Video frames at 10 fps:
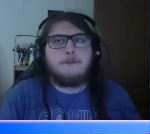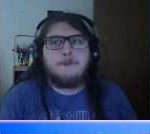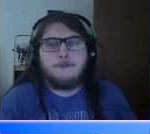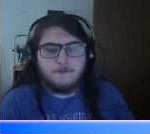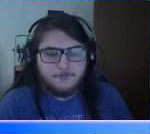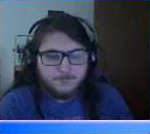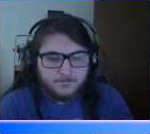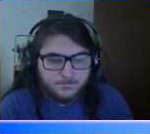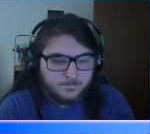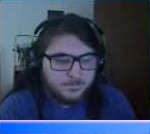
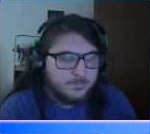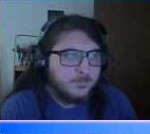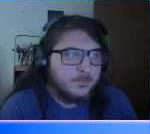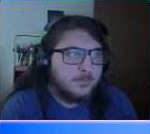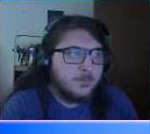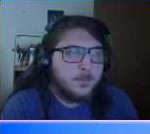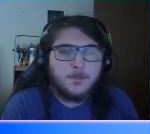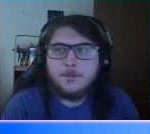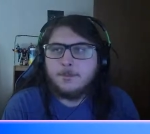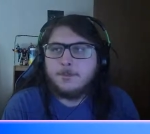
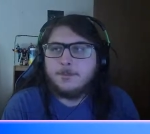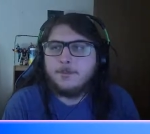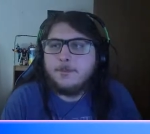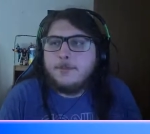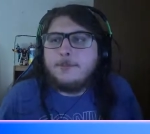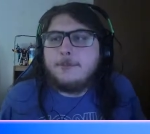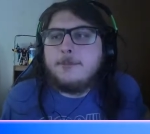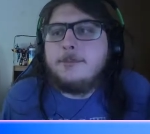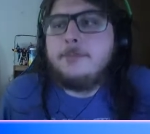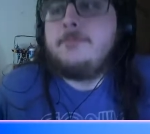
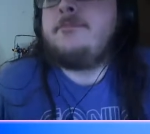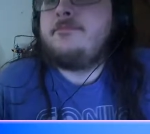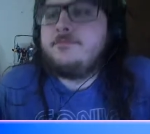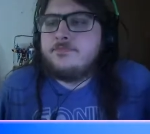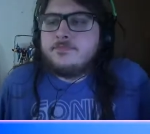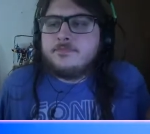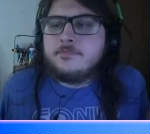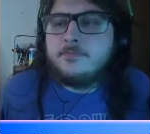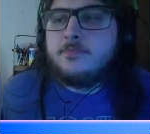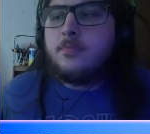
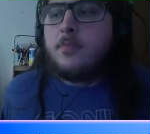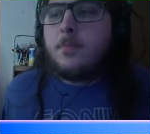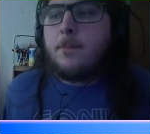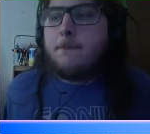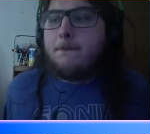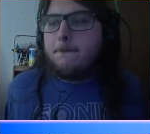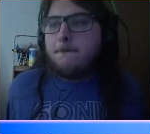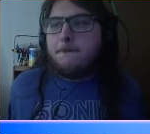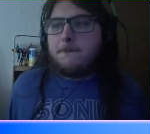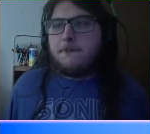
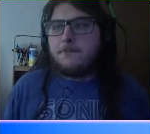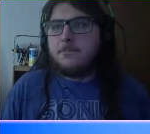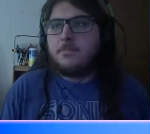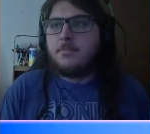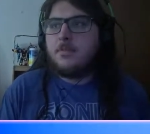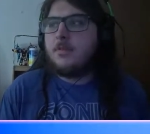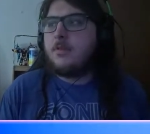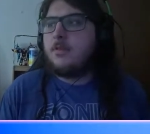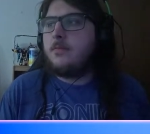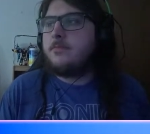
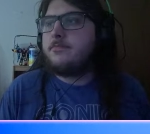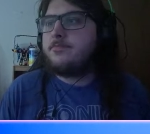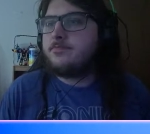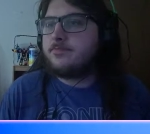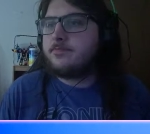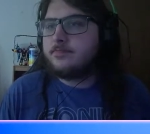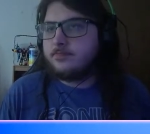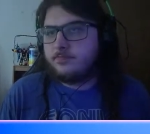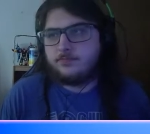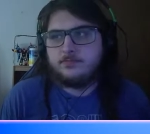
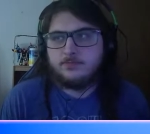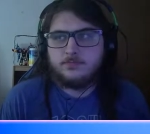No one is speaking in this clip.